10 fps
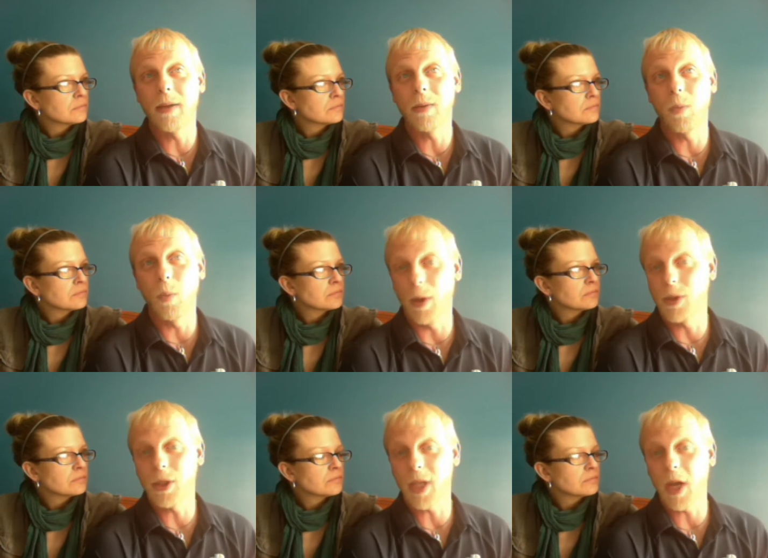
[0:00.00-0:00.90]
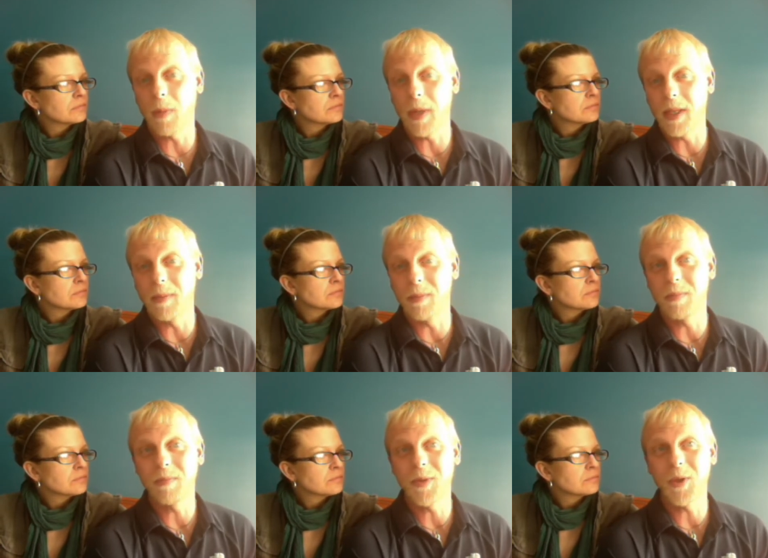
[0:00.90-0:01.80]
Speaker 1: we're just helping them
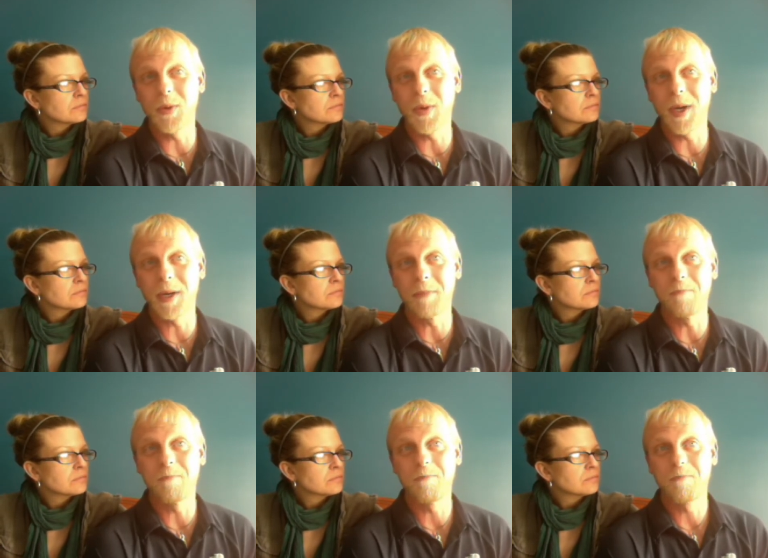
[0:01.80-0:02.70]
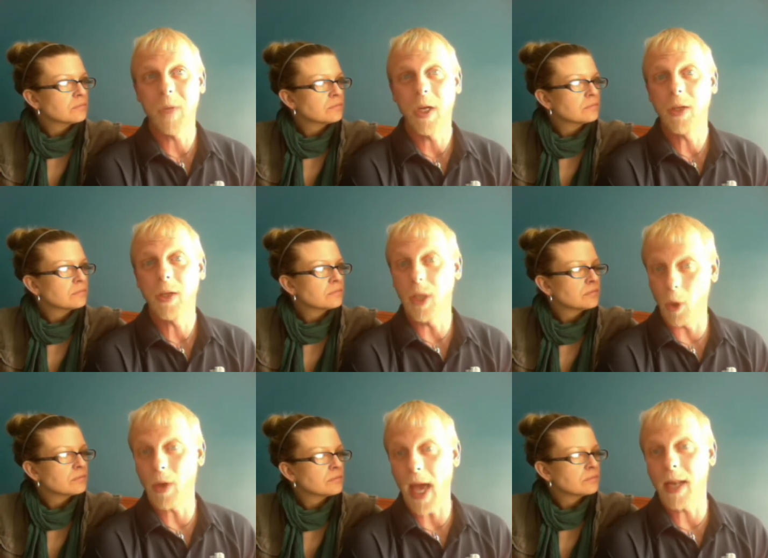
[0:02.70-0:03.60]
to uh, to
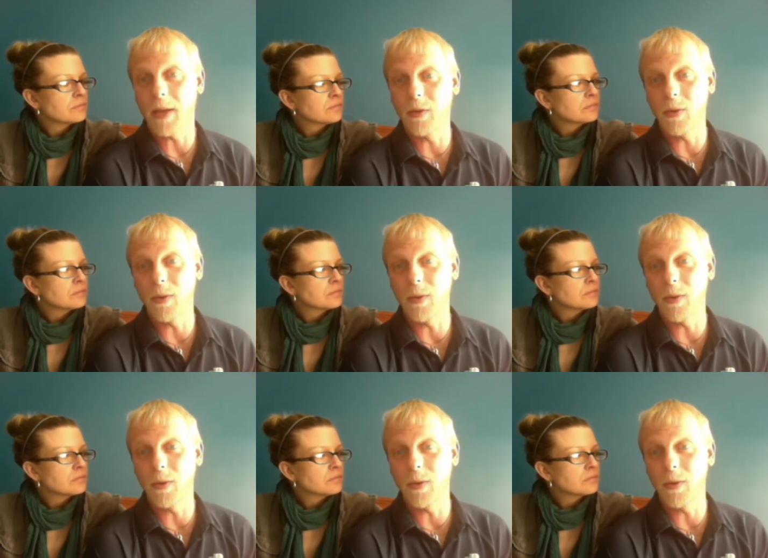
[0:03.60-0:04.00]
learn how to do